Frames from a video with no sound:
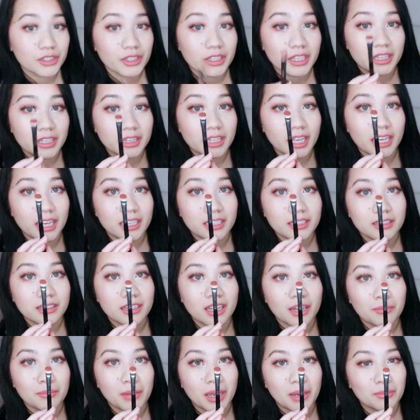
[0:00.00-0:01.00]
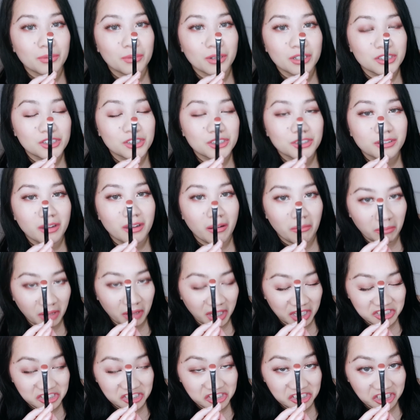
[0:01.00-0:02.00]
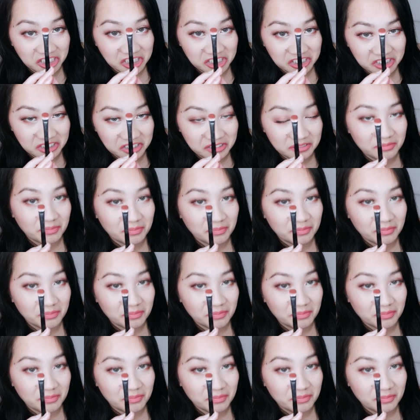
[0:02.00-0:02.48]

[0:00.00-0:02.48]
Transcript: Look at that. Not matte brush, matte shade.